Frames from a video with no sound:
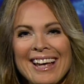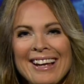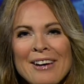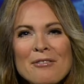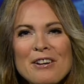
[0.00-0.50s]

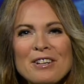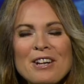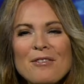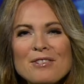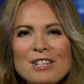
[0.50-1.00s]
Hello, a very
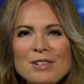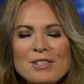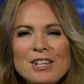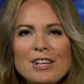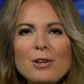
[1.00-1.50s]
good afternoon
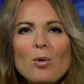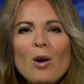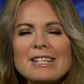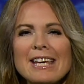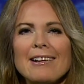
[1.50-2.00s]
to you.
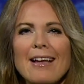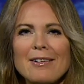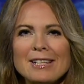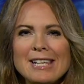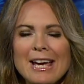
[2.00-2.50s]
Quite a
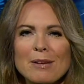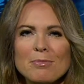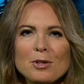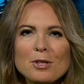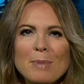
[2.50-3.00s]
cloudy day
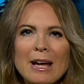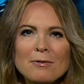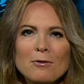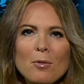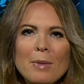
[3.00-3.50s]
in
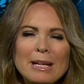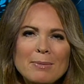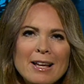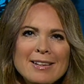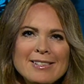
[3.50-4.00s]
prospect for many
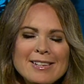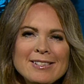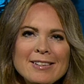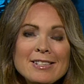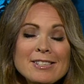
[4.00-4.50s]

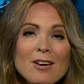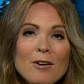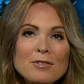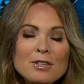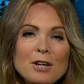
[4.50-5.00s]
places. And this
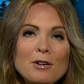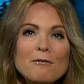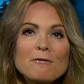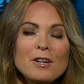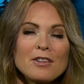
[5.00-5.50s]
afternoon,
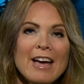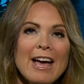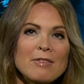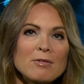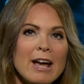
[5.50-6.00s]
further
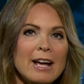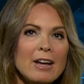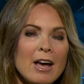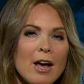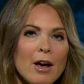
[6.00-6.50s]
heavy
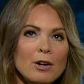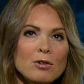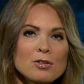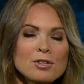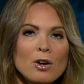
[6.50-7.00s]
rain
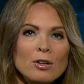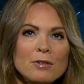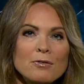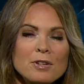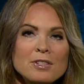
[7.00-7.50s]
across
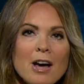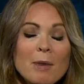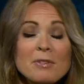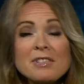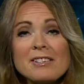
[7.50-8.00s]
Scotland for a
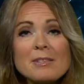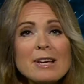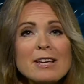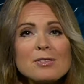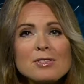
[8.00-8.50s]
time. We've seen
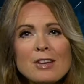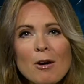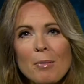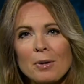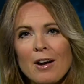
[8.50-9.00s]
some hill
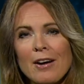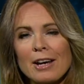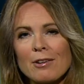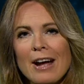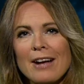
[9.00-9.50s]
snow up on
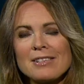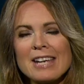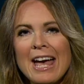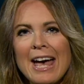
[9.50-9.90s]
higher ground,